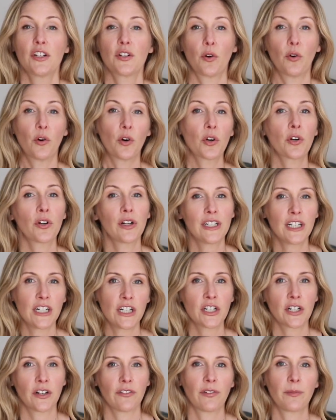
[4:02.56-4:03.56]
to order a
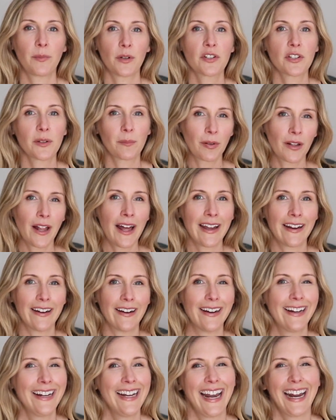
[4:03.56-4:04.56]
t-shirt from your
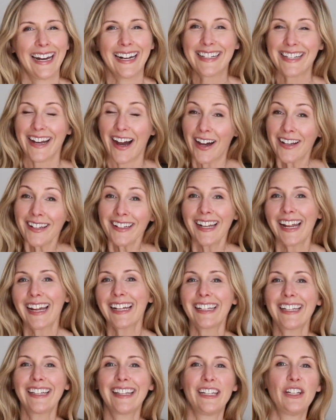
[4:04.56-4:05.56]
supplier, and it's
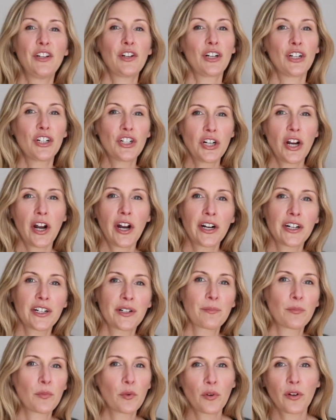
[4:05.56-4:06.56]
unlikely that you can charge
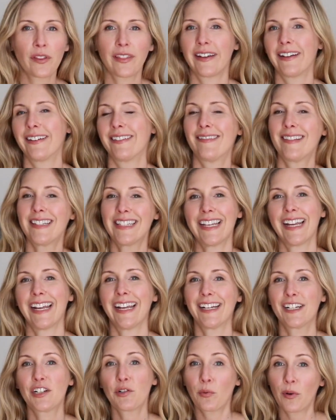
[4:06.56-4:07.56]
more than,
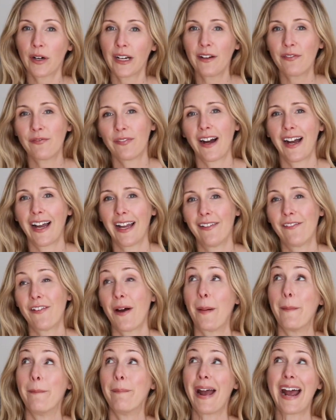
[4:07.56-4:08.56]
say, $25,
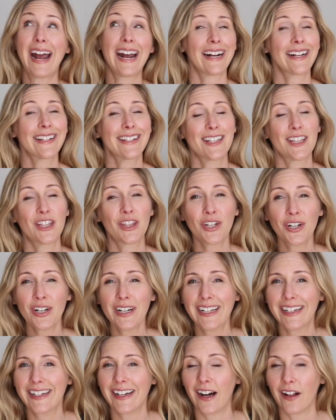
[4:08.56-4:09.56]
max
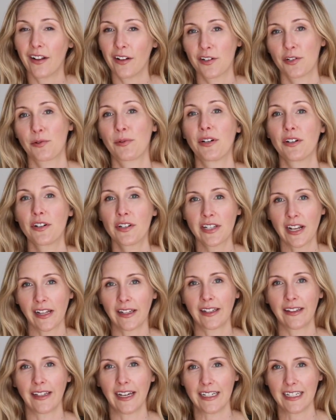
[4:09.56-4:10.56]
$30 when you're
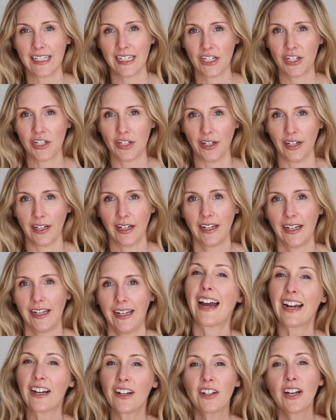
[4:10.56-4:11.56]
selling that t-shirt.
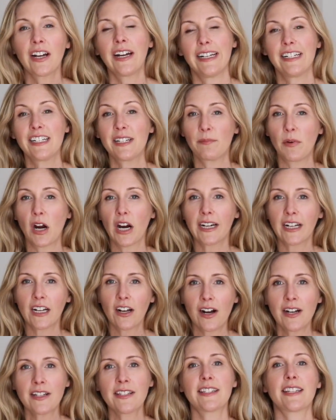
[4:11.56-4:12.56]
That could cut into marketing
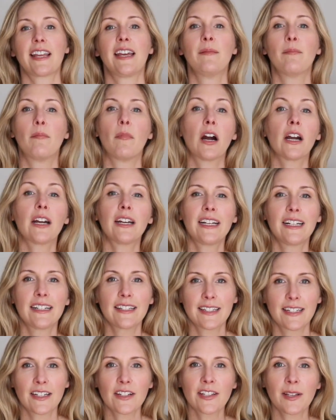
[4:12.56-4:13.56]
costs, and marketing
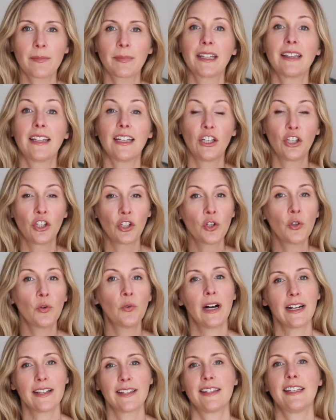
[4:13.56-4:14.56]
is still something that you
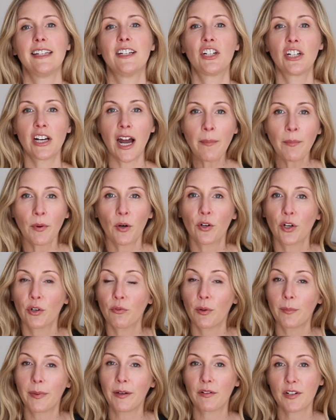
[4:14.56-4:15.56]
as the shop owner
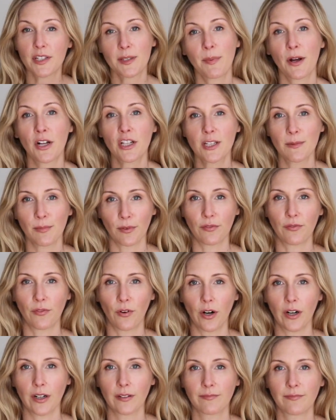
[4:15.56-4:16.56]
will be responsible
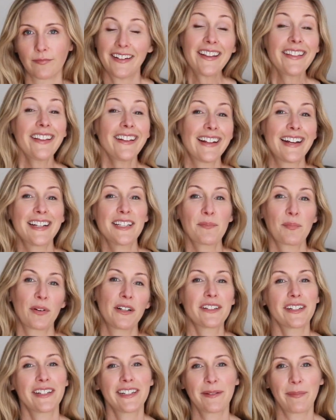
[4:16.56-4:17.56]
for. Nonetheless,
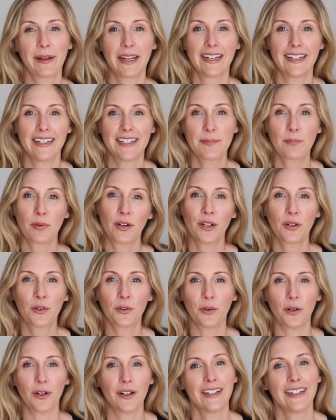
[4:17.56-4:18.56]
print on demand is pretty
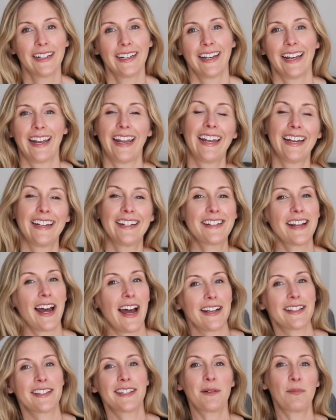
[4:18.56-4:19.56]
cool. And
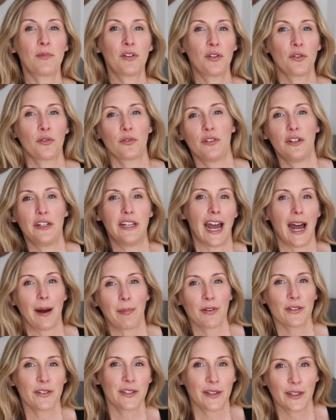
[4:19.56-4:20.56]
as someone who
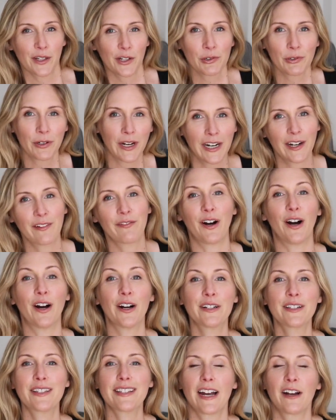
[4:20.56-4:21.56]
dabbles in the creative
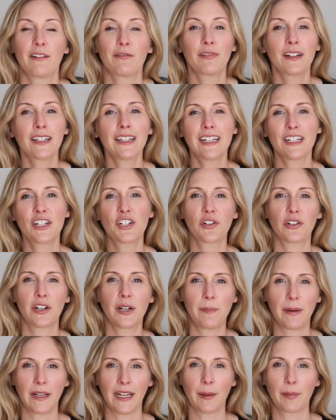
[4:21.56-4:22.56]
arts, I really
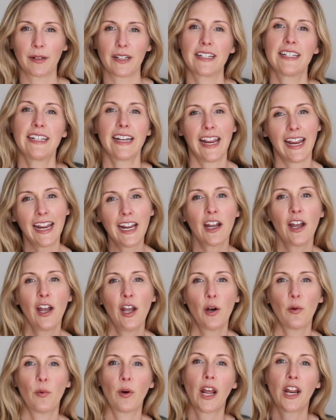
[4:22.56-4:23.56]
enjoyed being able to take
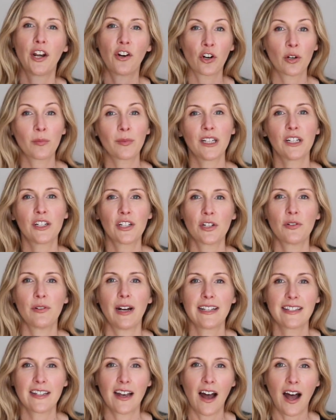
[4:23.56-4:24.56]
what I normally do
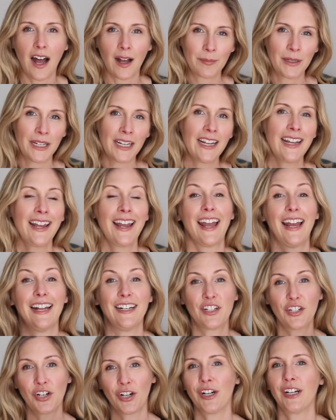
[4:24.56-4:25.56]
as a hobby
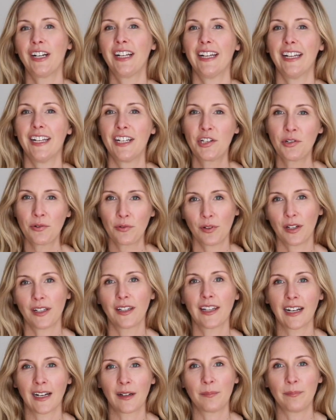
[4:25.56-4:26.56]
and turn it into a
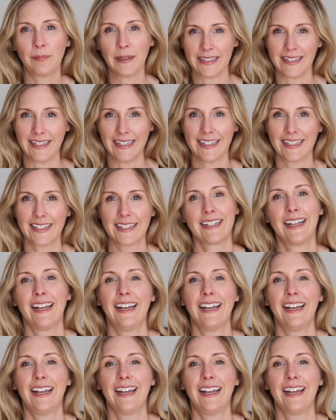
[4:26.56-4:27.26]
little business.